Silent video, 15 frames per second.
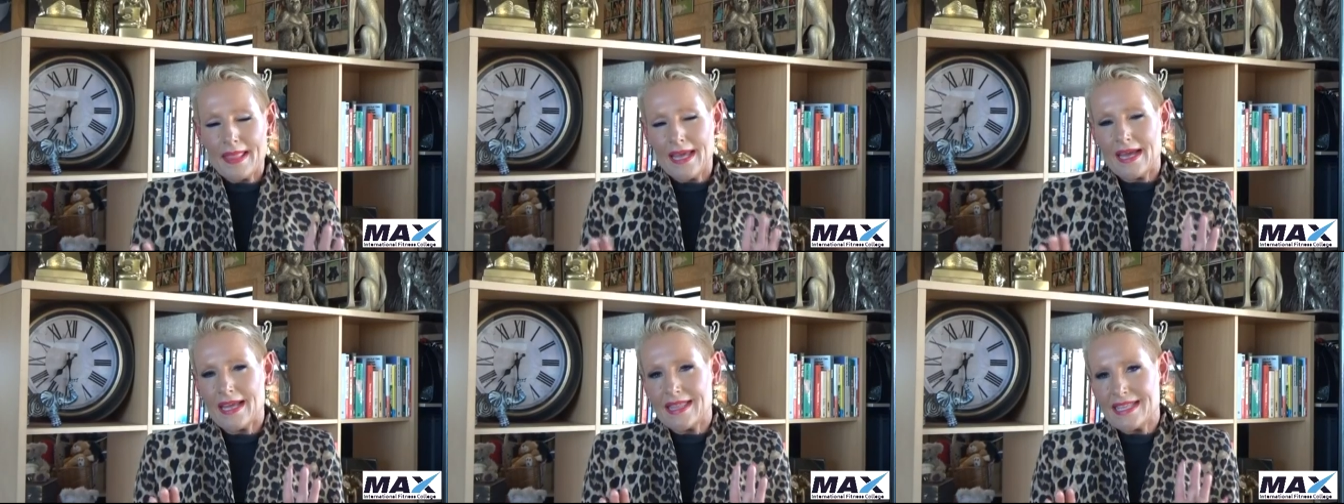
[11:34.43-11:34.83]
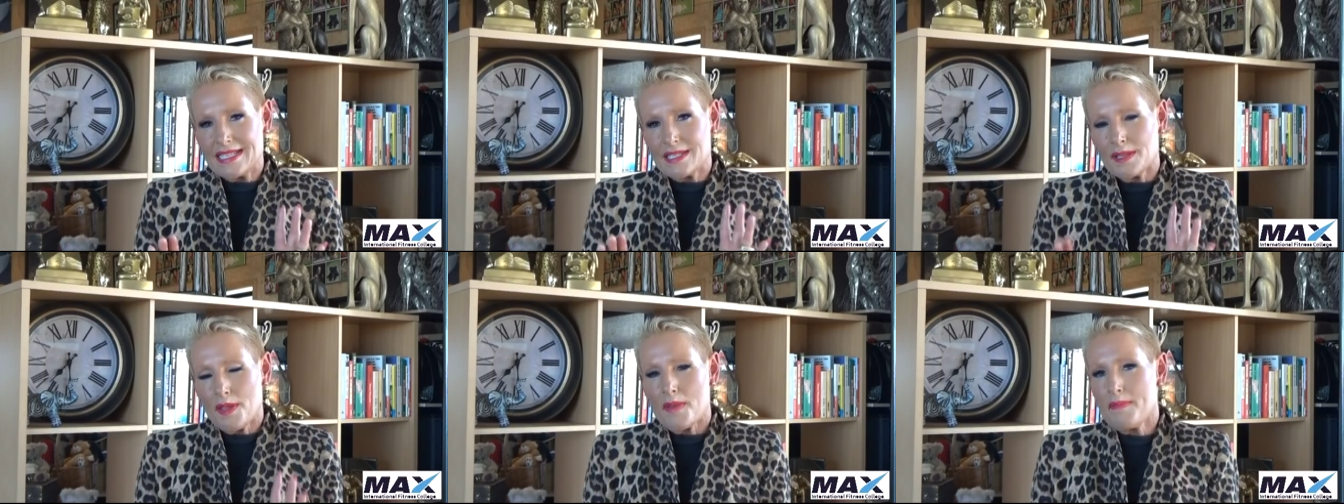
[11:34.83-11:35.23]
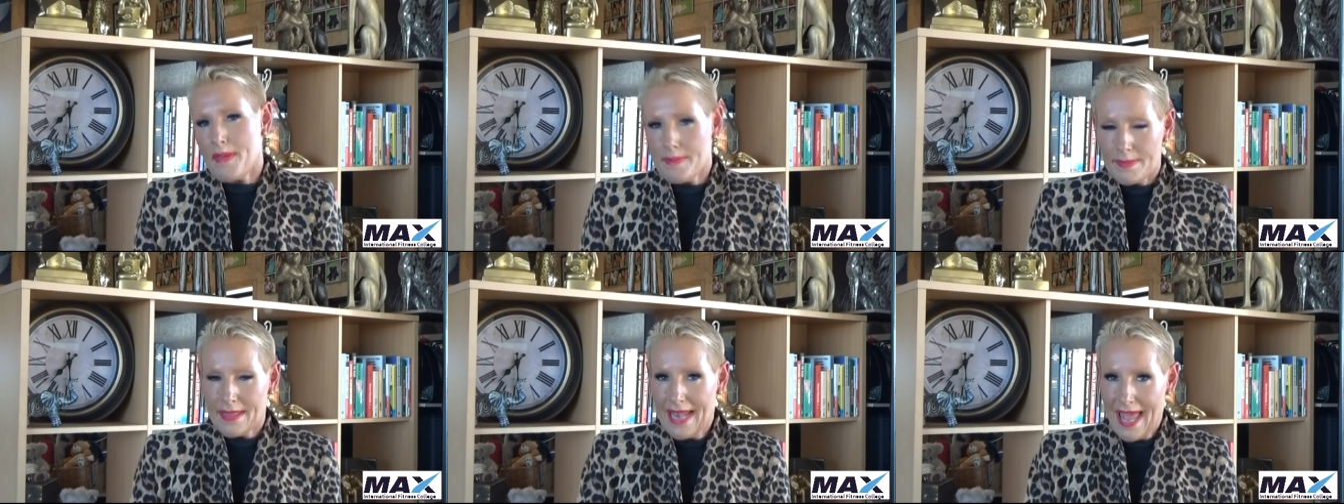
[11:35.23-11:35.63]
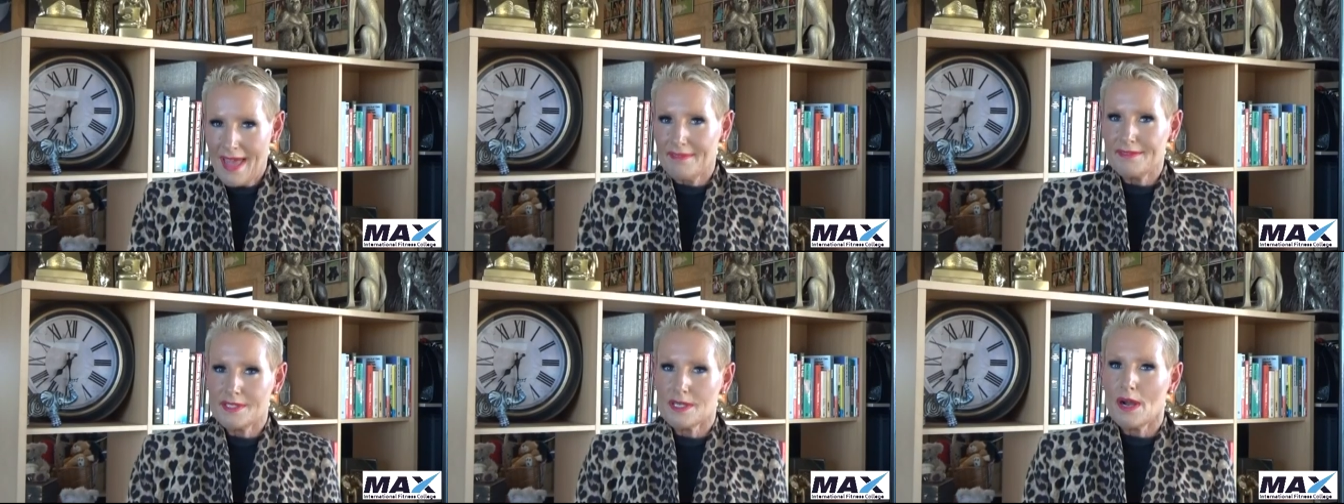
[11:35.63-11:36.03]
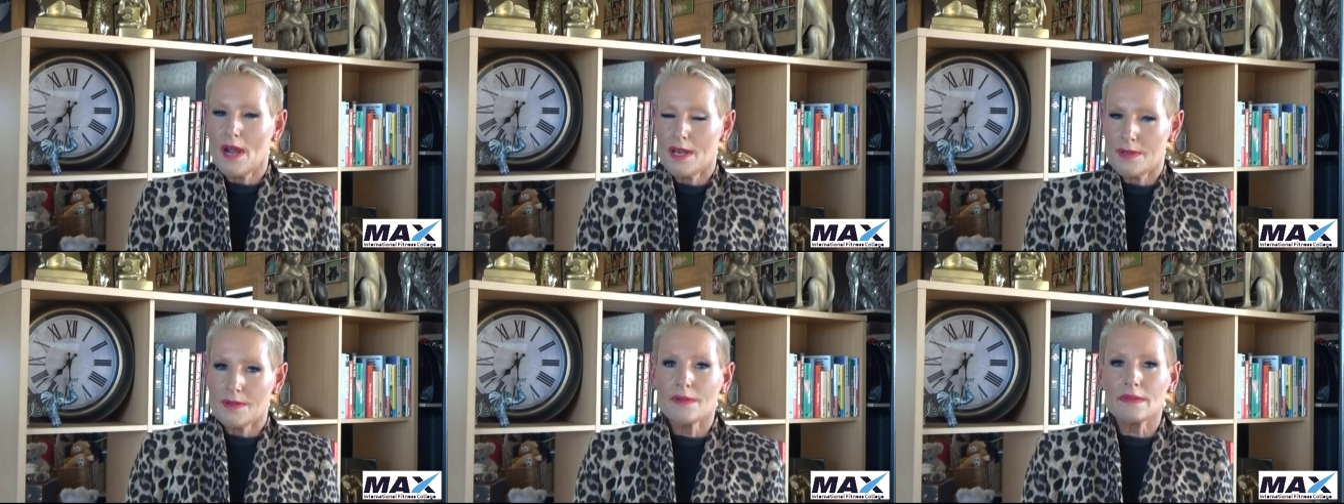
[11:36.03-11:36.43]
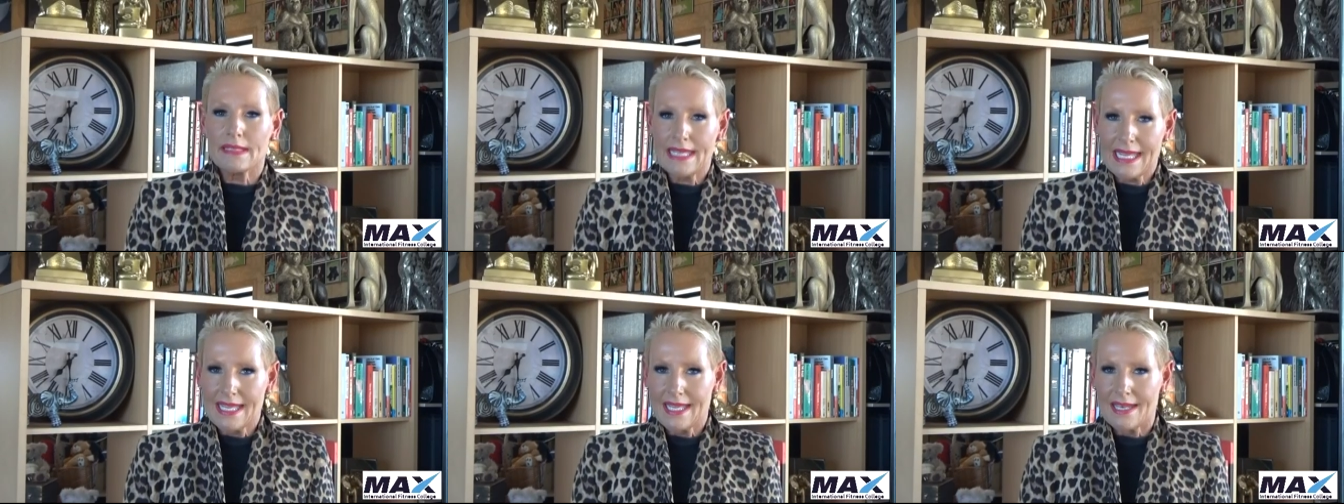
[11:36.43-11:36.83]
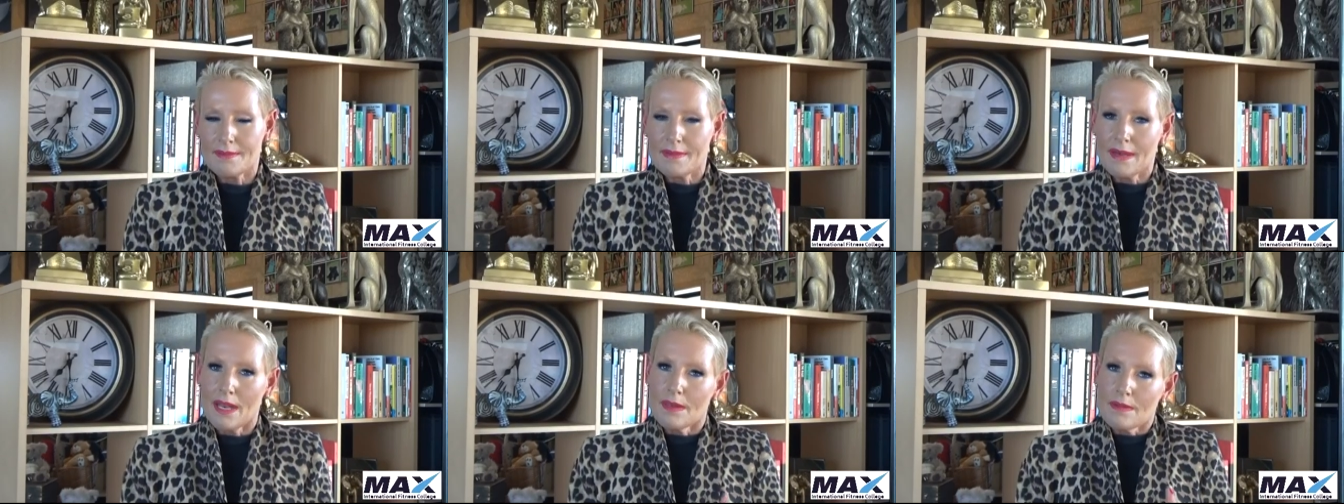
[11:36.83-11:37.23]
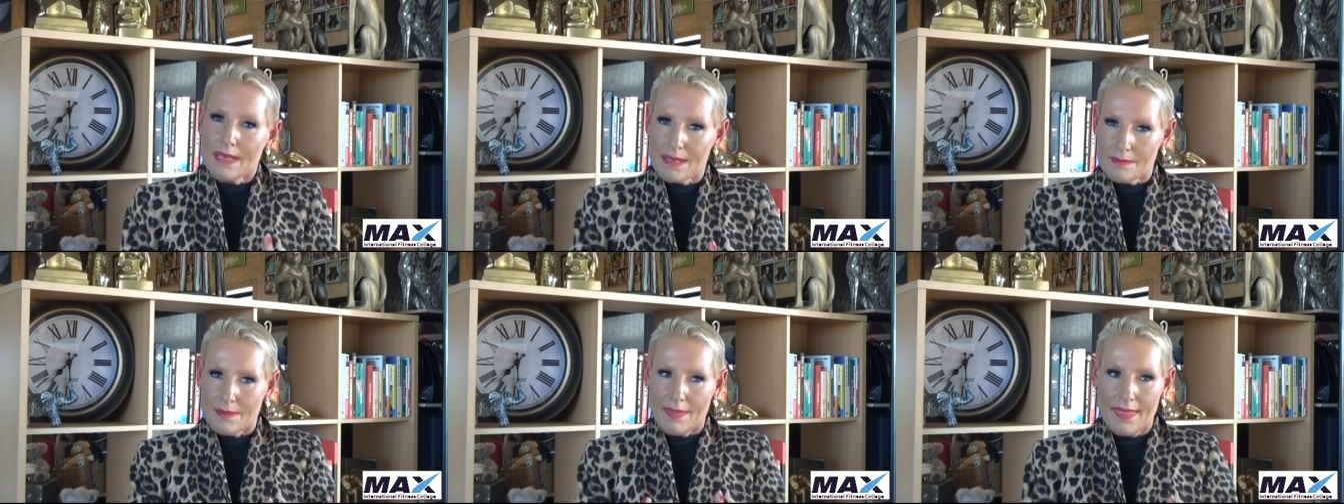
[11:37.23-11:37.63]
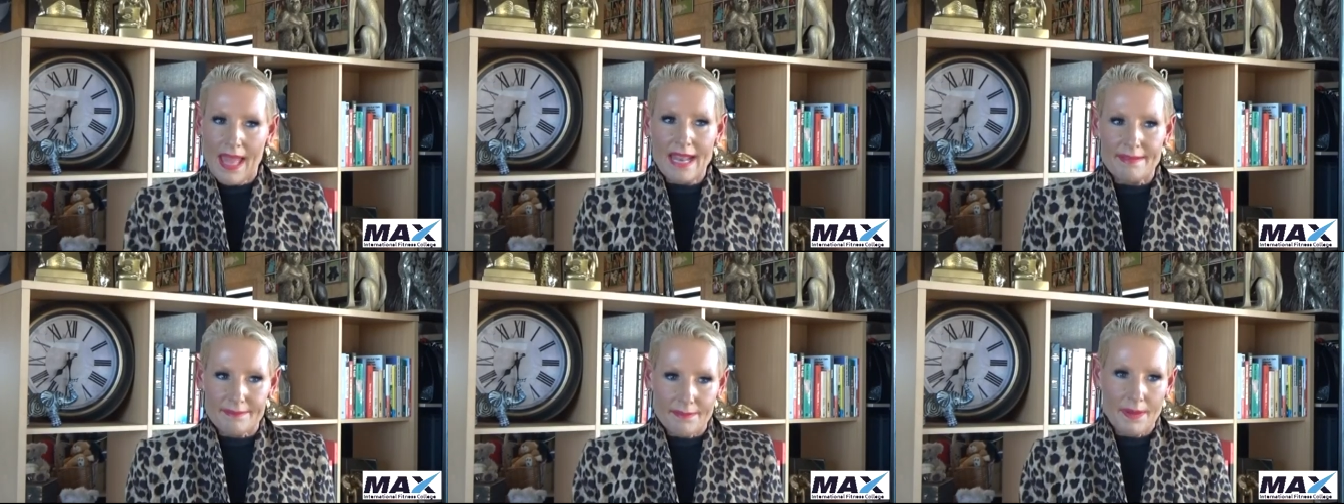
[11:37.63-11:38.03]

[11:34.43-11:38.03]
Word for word: Uh, there's a lot of people that have died early, and when I look at what, they,